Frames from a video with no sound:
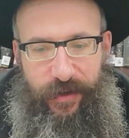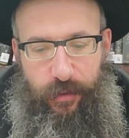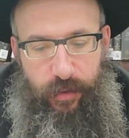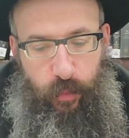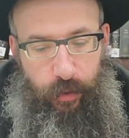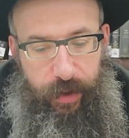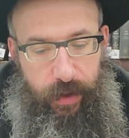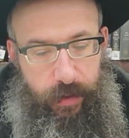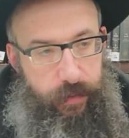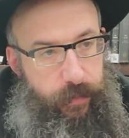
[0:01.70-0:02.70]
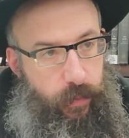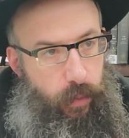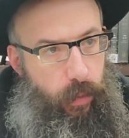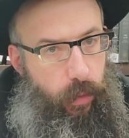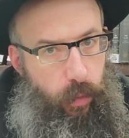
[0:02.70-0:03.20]
Good morning.
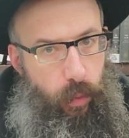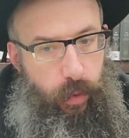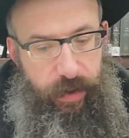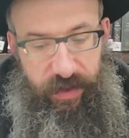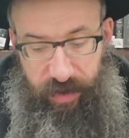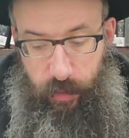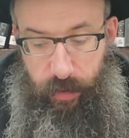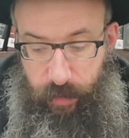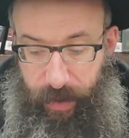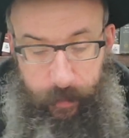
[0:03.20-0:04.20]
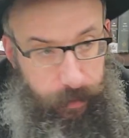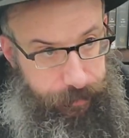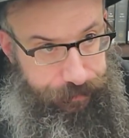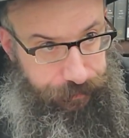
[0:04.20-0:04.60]
We're continuing the Maimer,